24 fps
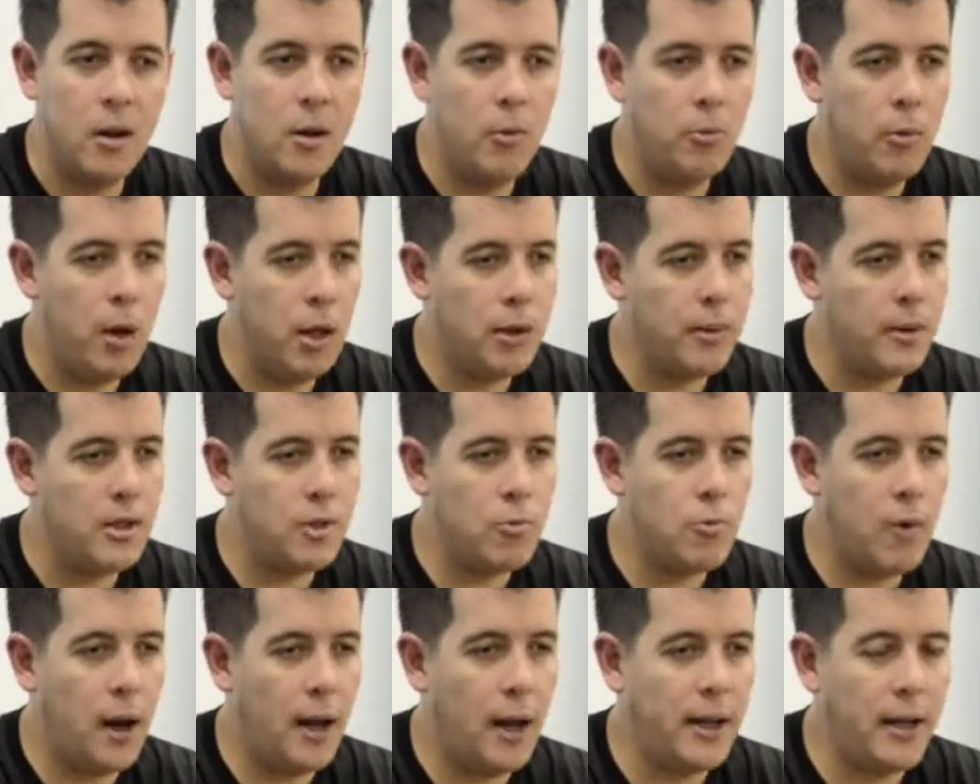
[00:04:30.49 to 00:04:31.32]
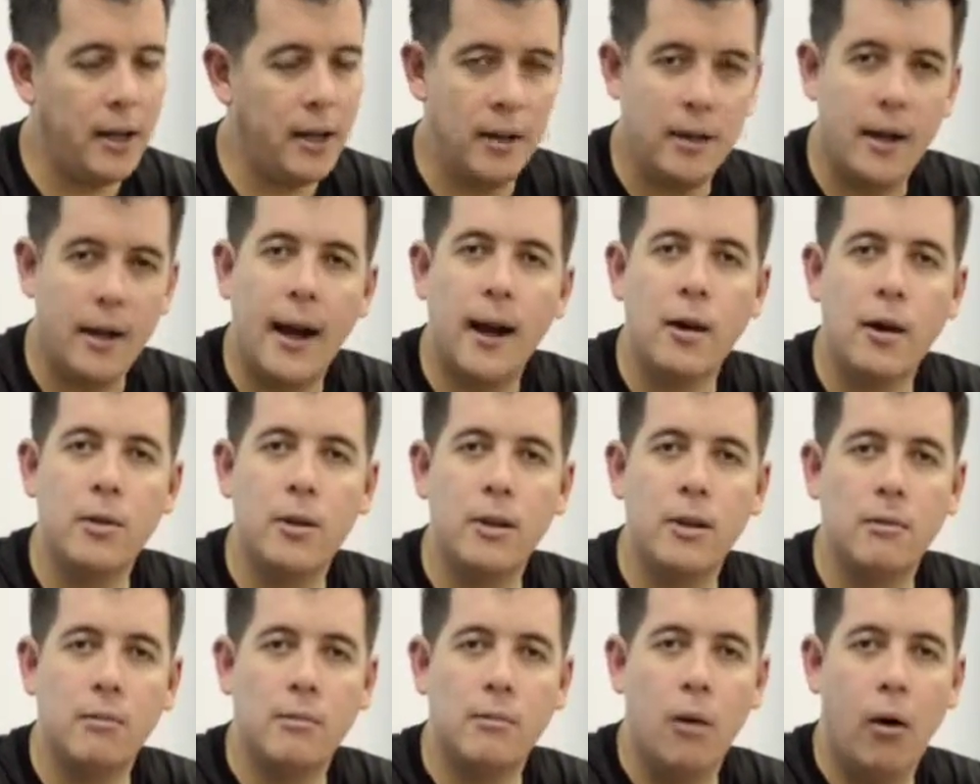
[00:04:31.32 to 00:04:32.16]
whether it's writing in a
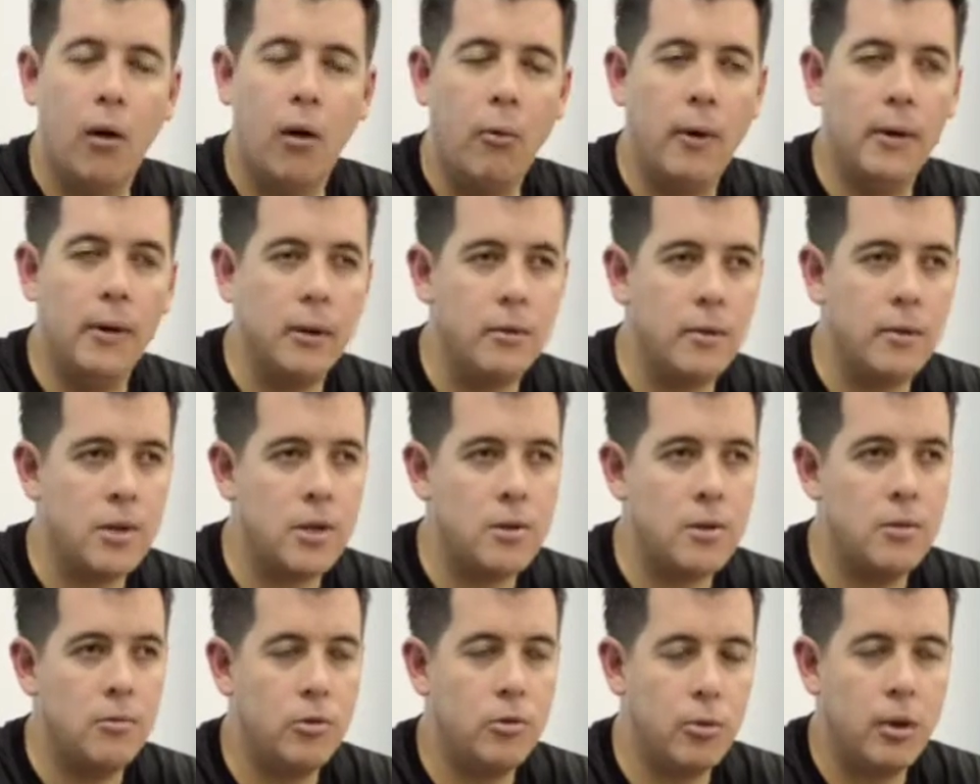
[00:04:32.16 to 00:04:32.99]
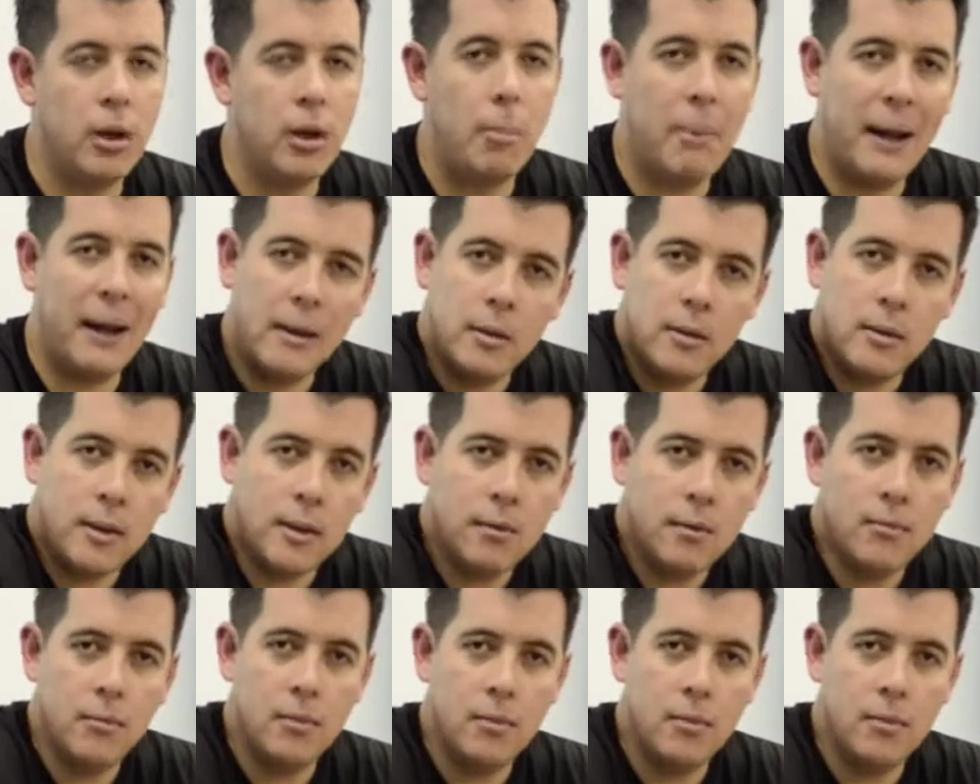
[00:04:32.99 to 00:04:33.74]
diary or whether it's doing a painting,